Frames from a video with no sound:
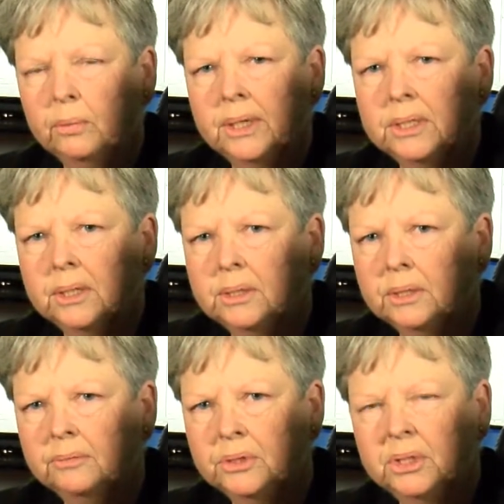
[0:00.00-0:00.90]

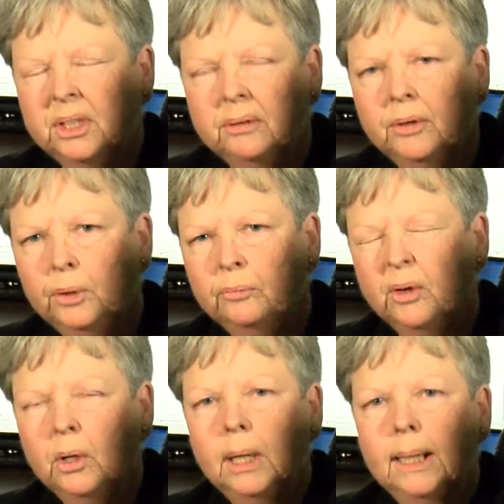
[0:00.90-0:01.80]
residents of the city of
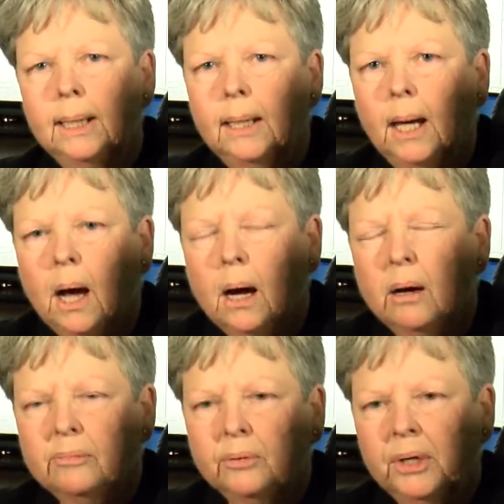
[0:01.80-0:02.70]
Hoover.
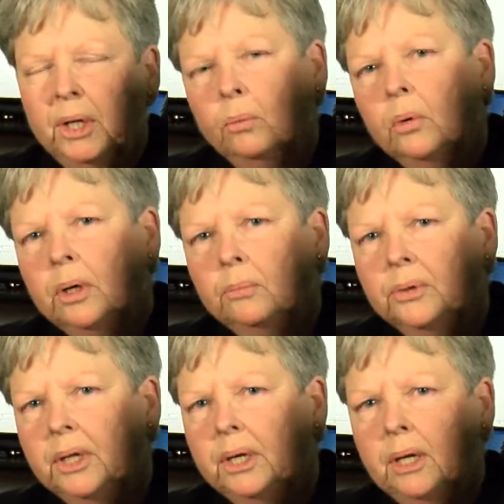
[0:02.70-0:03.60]
Mm-hmm. For anyone
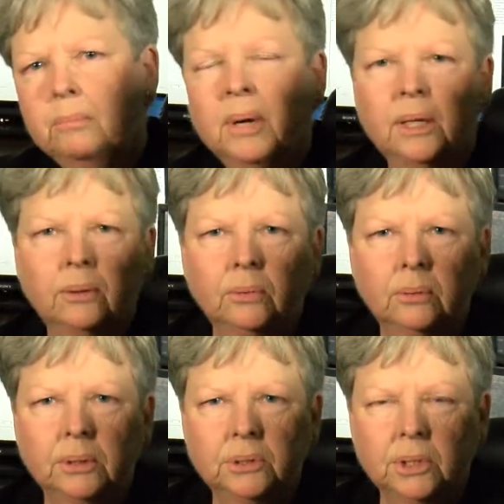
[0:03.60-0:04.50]
with any medical
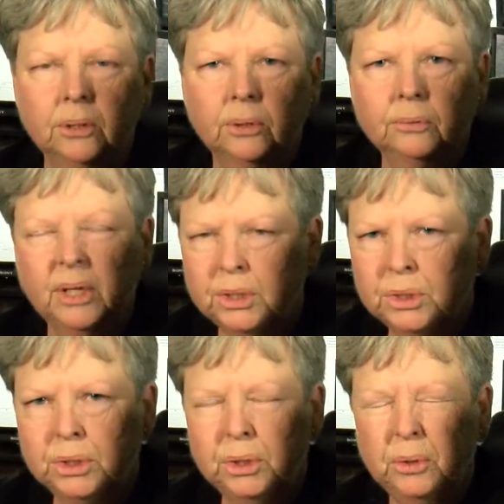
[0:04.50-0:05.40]
concern,
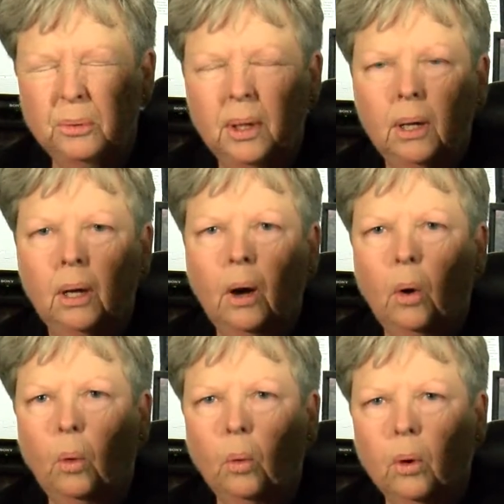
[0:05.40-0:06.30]
issue,
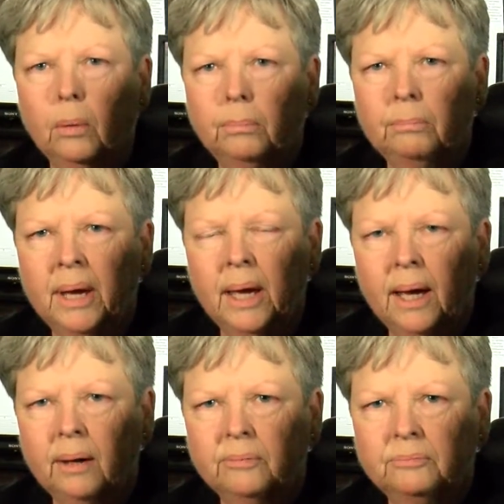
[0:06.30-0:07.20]
or may
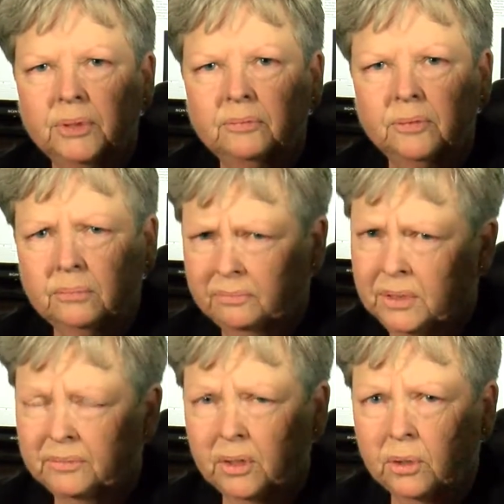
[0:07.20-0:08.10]
have
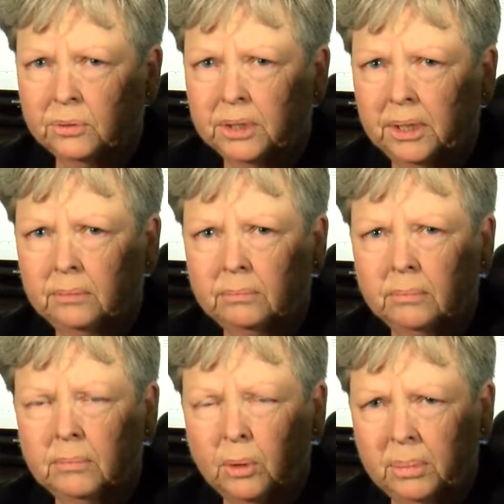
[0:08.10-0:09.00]
difficulty
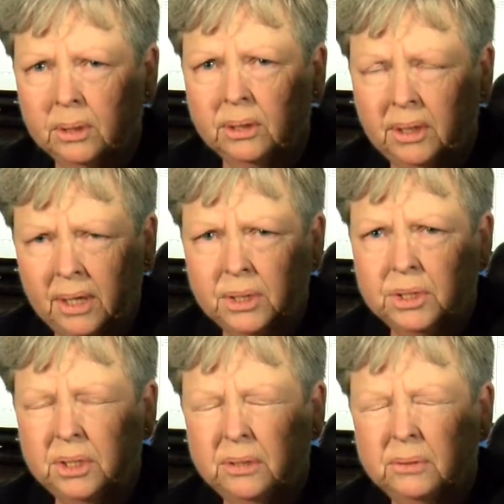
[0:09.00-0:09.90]
mobility
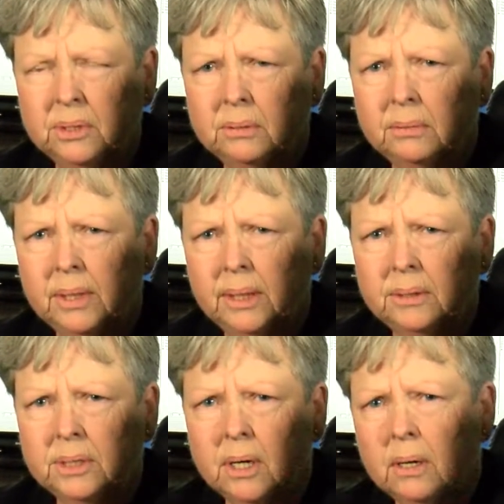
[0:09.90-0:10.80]
issues
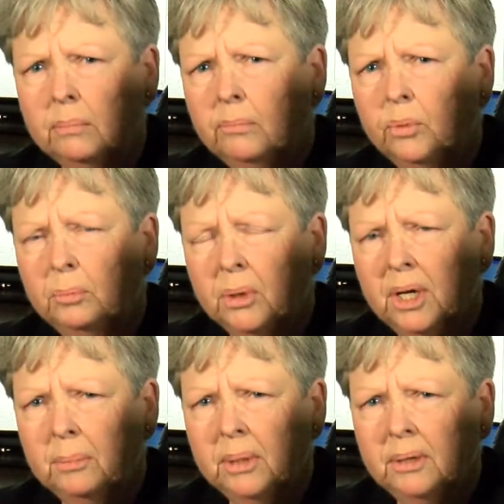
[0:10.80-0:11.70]
that would
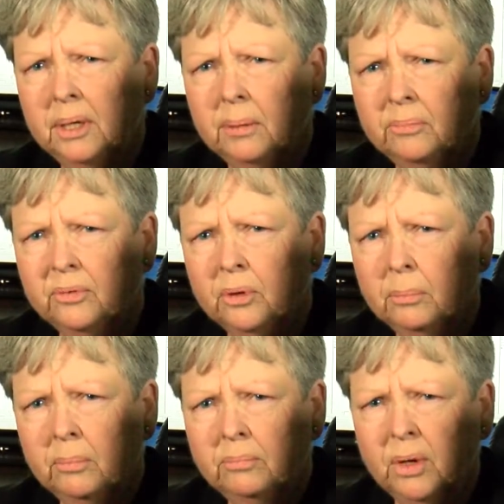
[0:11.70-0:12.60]
prohibit them
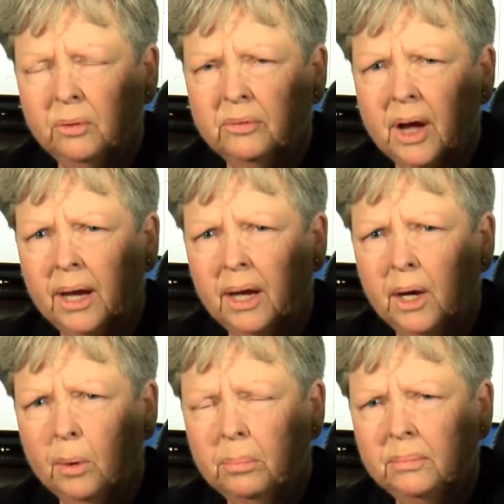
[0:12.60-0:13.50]
from notifying
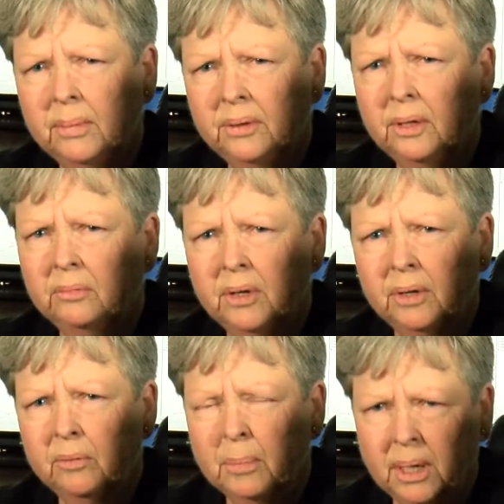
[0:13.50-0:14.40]
help in the
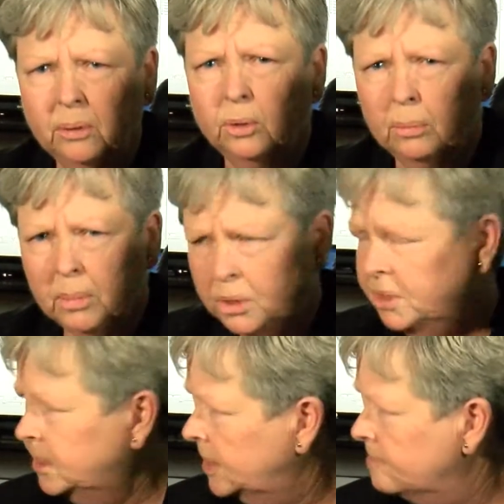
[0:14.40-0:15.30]
event of a medical
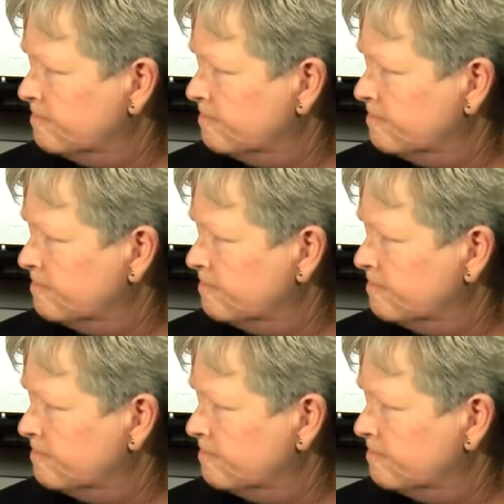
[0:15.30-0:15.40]
emergency.